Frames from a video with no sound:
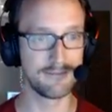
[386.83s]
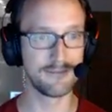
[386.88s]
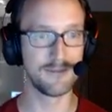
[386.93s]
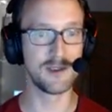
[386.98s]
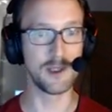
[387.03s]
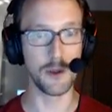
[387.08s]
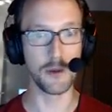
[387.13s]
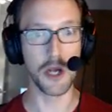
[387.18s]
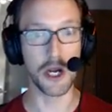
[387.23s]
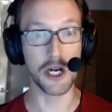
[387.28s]

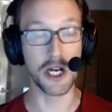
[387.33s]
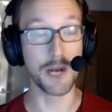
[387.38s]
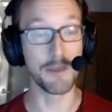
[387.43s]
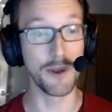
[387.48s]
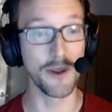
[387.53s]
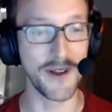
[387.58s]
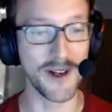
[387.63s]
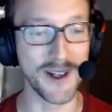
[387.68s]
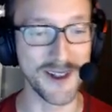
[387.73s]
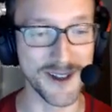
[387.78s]
do a
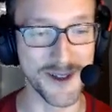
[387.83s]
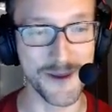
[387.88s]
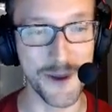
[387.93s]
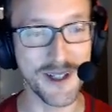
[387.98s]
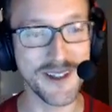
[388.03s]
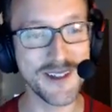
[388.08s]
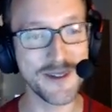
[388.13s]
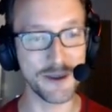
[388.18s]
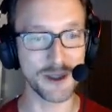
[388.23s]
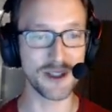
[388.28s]
couple things at
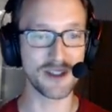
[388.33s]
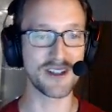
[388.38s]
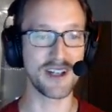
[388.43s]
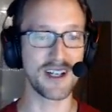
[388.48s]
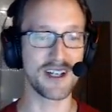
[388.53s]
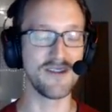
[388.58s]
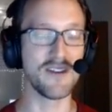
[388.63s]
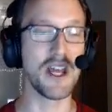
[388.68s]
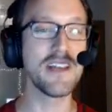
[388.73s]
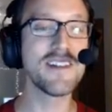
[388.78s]
once, which is
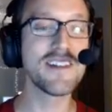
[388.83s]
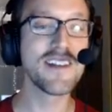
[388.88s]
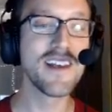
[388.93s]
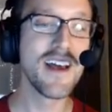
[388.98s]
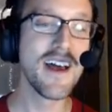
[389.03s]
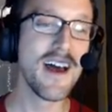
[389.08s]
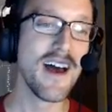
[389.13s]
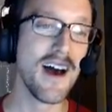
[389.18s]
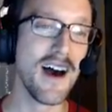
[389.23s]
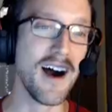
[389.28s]
kind of nice.
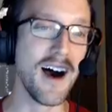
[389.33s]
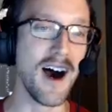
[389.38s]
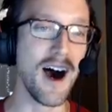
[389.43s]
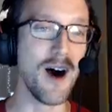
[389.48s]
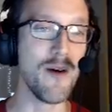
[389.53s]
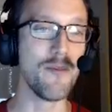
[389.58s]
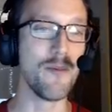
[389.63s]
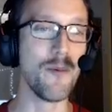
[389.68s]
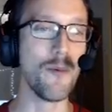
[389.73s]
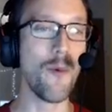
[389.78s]

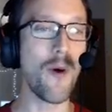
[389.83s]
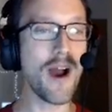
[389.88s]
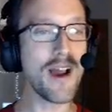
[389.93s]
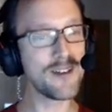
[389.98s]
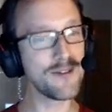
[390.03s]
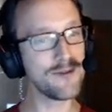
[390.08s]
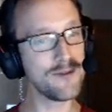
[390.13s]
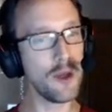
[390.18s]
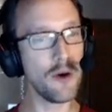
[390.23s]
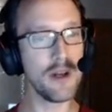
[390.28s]
Why
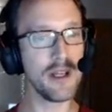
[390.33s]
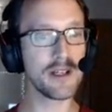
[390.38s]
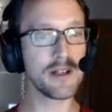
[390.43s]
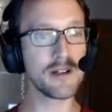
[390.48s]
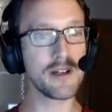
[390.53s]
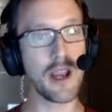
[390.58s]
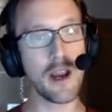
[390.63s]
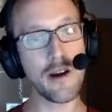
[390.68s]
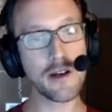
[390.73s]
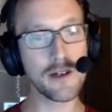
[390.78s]
is it floating
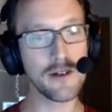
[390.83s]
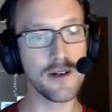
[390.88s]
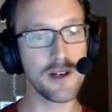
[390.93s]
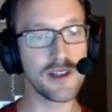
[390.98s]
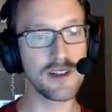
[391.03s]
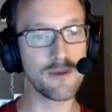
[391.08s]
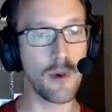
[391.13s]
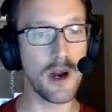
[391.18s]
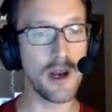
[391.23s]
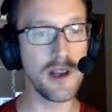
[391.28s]
in air,
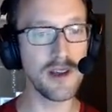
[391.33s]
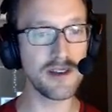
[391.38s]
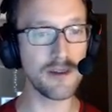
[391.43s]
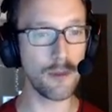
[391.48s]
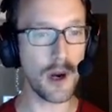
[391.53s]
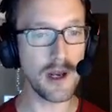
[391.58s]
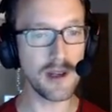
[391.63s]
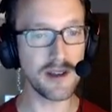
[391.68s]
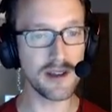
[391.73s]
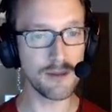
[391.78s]
Chris? Why
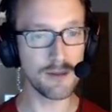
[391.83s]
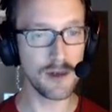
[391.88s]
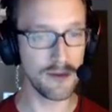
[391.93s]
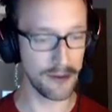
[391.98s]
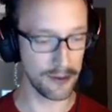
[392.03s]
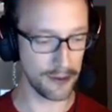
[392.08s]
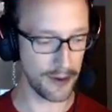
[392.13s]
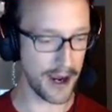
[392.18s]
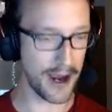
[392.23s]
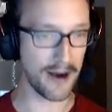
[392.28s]
does it
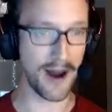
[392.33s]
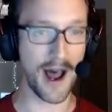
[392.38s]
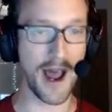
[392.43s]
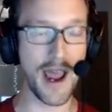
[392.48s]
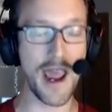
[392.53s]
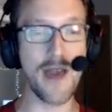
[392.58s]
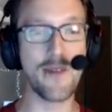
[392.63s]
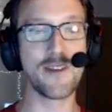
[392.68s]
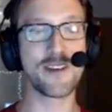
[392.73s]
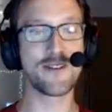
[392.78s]
move around?
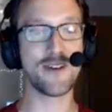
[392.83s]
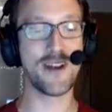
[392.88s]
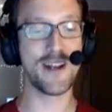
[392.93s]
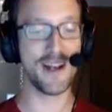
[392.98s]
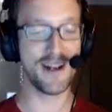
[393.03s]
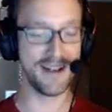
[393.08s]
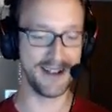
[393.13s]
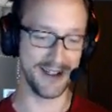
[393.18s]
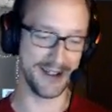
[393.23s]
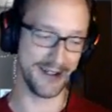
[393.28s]
I had this great
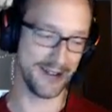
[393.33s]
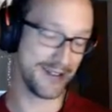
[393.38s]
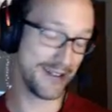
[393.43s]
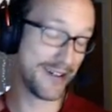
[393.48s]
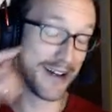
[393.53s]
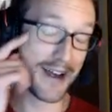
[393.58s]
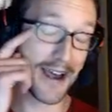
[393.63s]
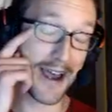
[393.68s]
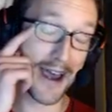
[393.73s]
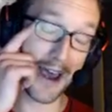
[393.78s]
idea,
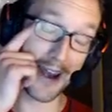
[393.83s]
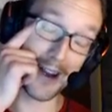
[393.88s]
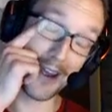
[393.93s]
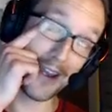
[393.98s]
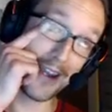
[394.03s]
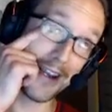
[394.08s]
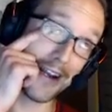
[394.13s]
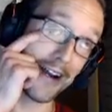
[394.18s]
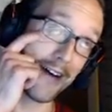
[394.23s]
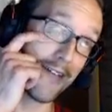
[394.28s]
and
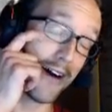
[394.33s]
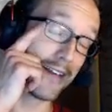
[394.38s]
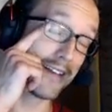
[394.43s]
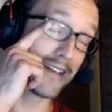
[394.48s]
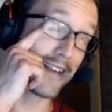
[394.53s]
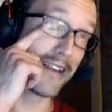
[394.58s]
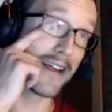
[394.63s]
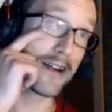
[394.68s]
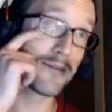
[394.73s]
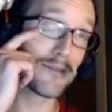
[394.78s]
I
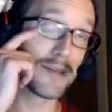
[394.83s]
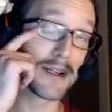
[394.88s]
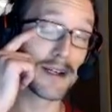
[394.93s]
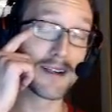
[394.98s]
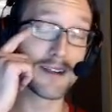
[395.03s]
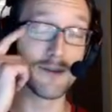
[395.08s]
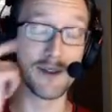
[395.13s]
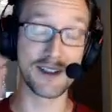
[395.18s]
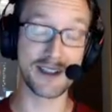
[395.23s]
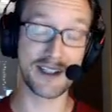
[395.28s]
say that
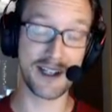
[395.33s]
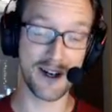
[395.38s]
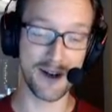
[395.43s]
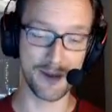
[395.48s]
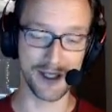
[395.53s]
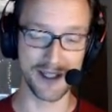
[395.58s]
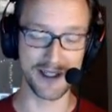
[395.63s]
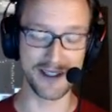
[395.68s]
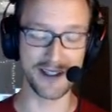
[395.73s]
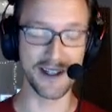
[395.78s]
because it was a
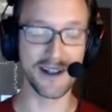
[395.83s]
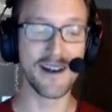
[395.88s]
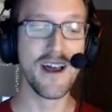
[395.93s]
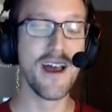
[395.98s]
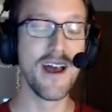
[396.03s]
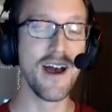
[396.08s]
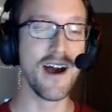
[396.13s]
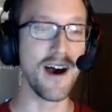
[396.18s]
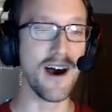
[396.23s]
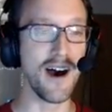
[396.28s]
terrible idea,
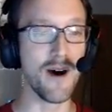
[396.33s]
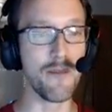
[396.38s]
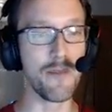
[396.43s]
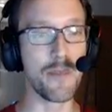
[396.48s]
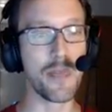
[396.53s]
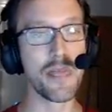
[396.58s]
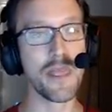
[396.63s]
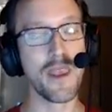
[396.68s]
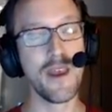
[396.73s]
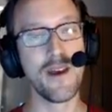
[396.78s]

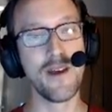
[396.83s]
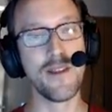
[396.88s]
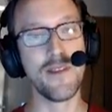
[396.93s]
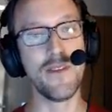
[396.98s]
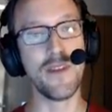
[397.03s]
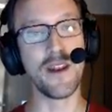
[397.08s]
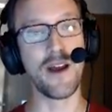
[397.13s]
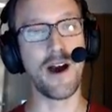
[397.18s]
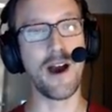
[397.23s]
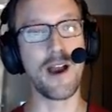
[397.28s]

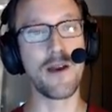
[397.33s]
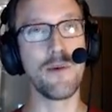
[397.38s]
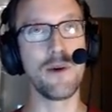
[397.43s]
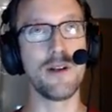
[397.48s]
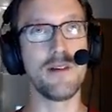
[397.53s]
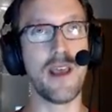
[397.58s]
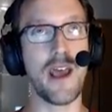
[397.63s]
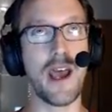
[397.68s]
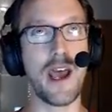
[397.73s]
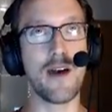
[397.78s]
that I
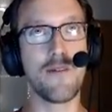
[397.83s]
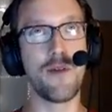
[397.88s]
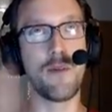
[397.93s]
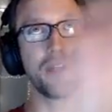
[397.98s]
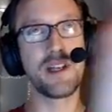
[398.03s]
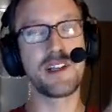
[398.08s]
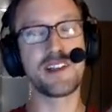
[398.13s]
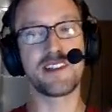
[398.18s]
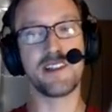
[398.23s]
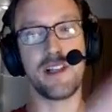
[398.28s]
would have a
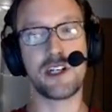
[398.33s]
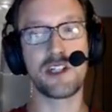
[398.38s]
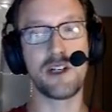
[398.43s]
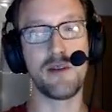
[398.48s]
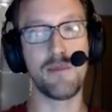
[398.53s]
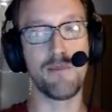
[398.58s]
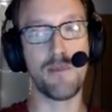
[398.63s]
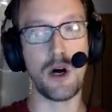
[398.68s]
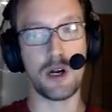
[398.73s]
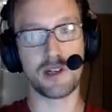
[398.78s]
big
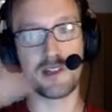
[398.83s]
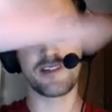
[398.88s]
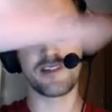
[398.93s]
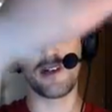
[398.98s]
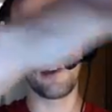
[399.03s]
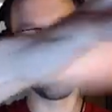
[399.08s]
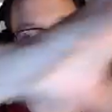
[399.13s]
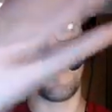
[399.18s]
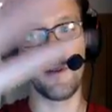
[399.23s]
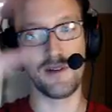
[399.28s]
selection box
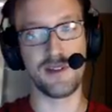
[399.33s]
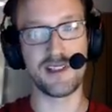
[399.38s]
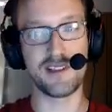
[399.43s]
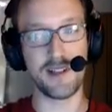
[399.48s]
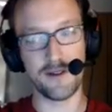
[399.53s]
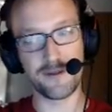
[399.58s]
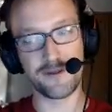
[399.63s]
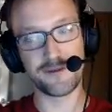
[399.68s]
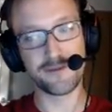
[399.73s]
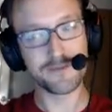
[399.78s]
around
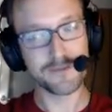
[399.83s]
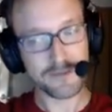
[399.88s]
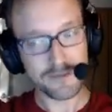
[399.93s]
stuff,